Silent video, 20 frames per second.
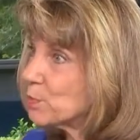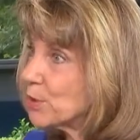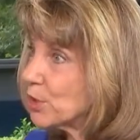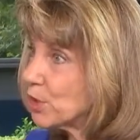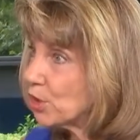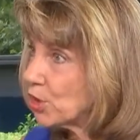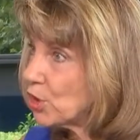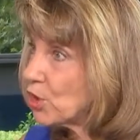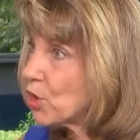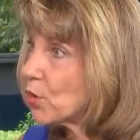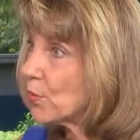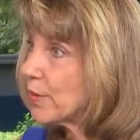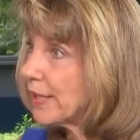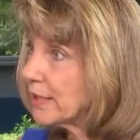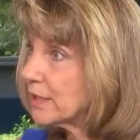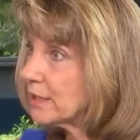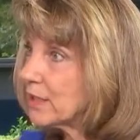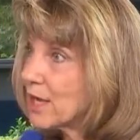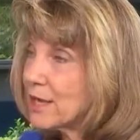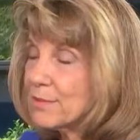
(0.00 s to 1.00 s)
but no
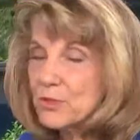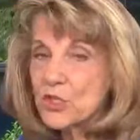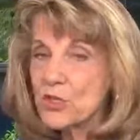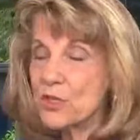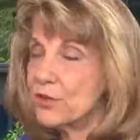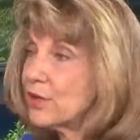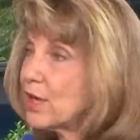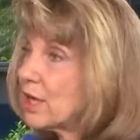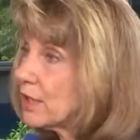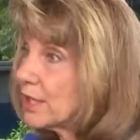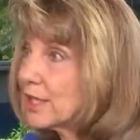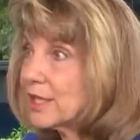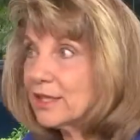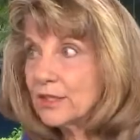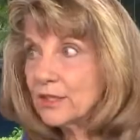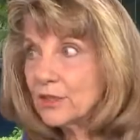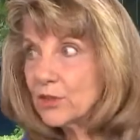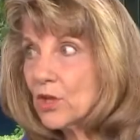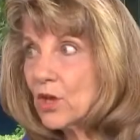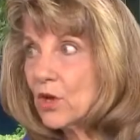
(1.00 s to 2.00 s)
income, so they're not getting
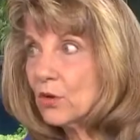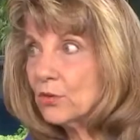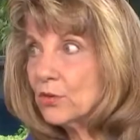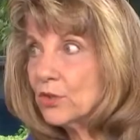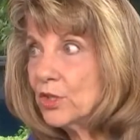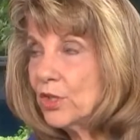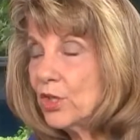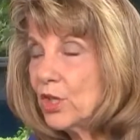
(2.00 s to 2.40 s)
a loan.